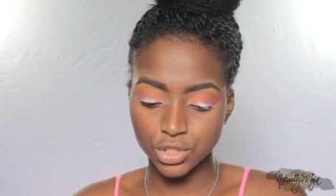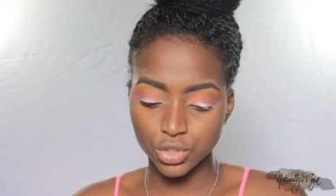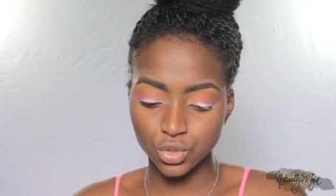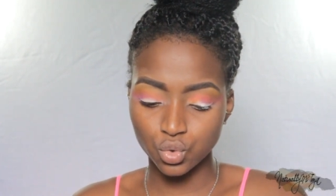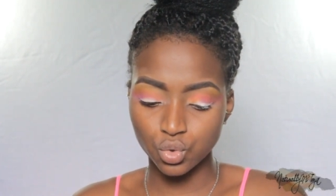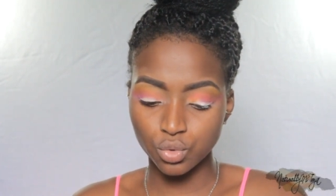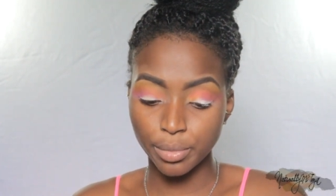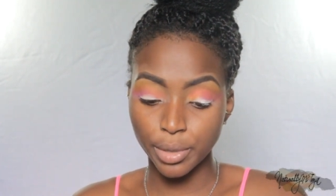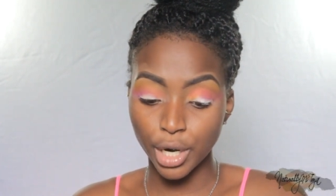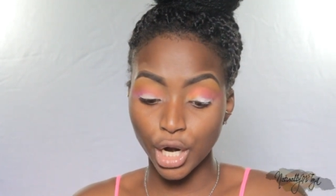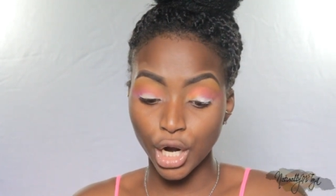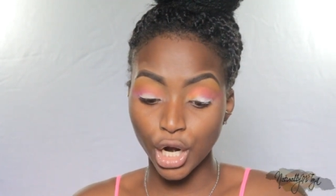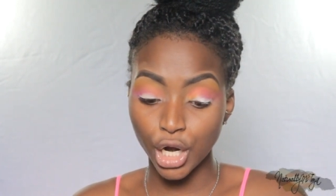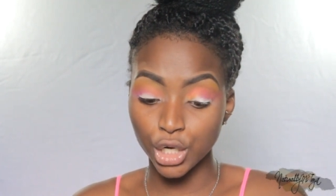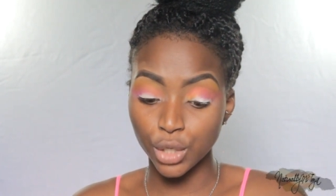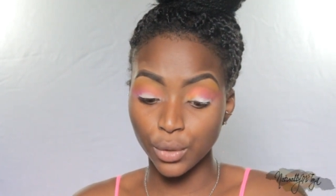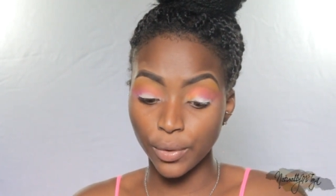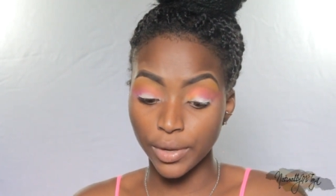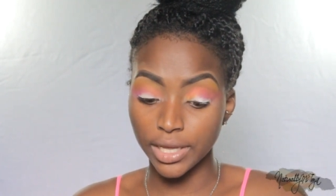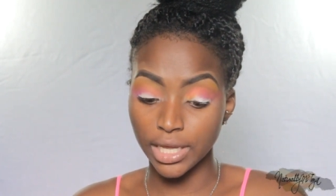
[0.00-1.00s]
It's uber
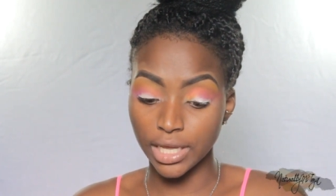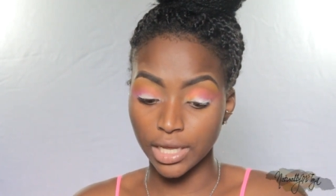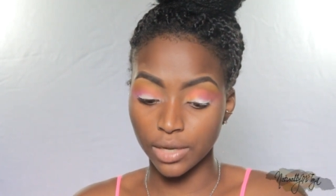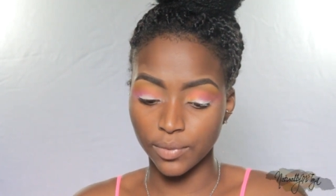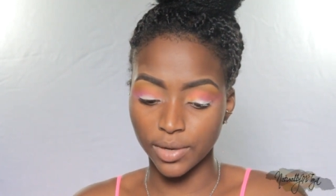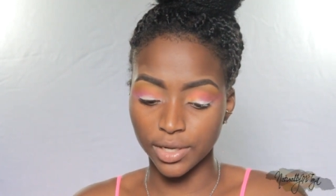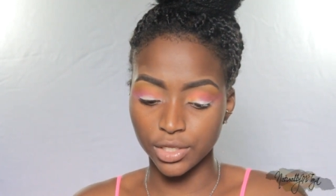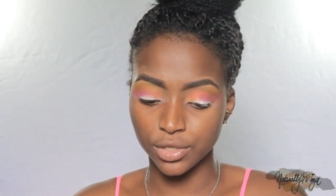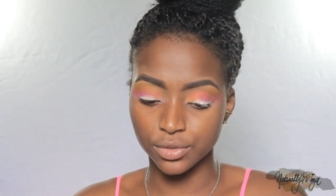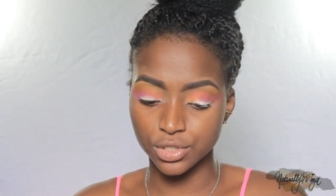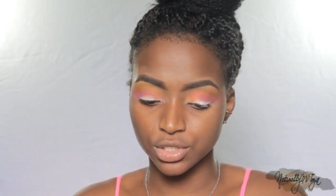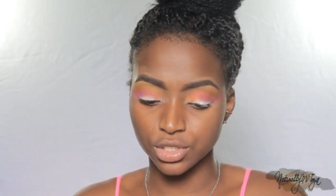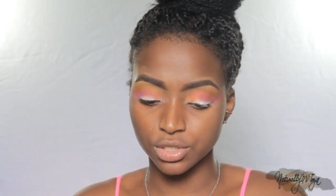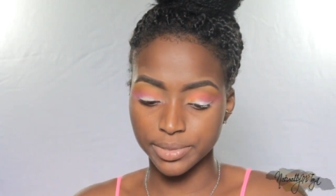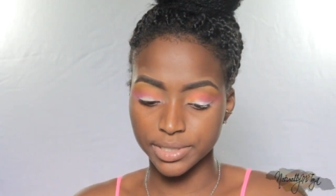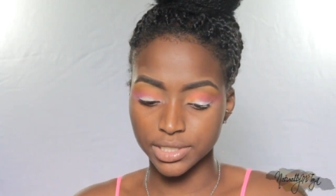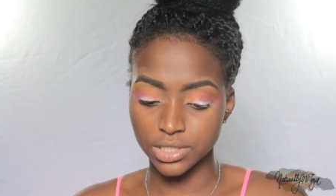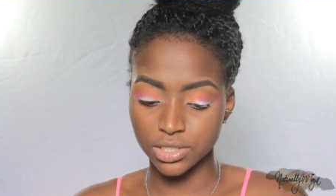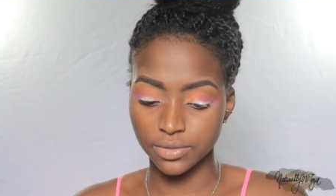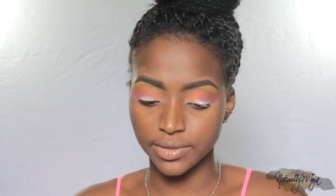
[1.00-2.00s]
annoying what YouTube
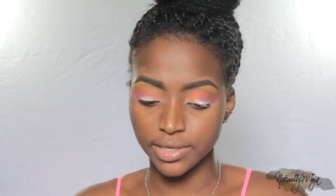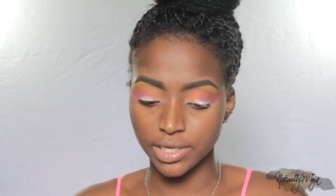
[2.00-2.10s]
is